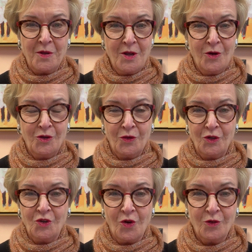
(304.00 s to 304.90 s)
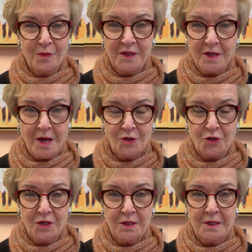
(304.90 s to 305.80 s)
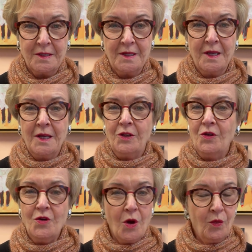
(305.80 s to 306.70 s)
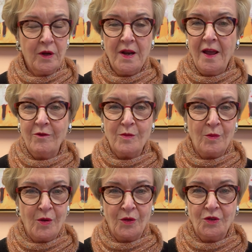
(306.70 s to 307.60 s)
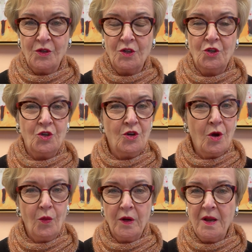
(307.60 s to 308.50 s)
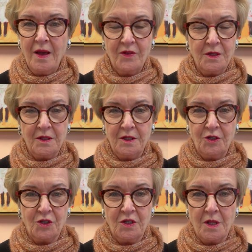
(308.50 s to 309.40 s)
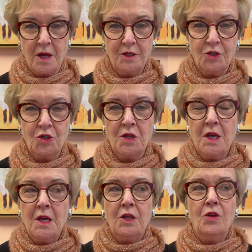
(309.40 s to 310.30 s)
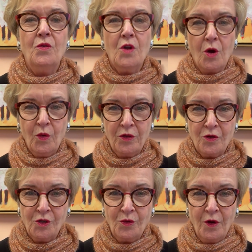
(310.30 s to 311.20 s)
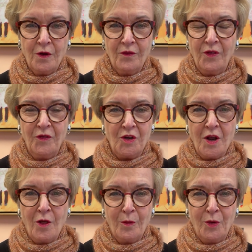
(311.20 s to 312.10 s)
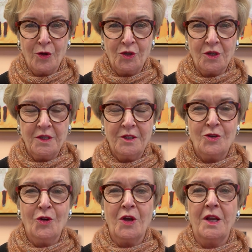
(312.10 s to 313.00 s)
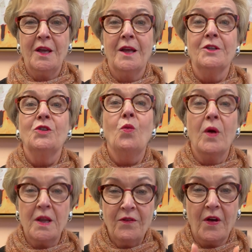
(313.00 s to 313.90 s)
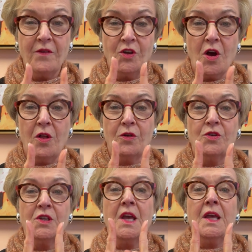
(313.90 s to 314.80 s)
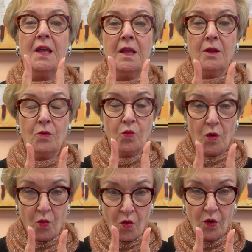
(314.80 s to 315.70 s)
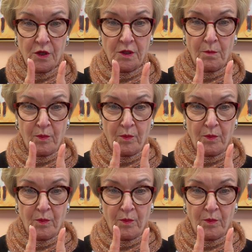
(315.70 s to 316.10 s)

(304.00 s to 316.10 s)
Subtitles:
here doing shoulder massages. You know we're going to have mimosas. You know we're going to have a delicious lunch. You know with your $250 purchase, you're going to get $25 in rewards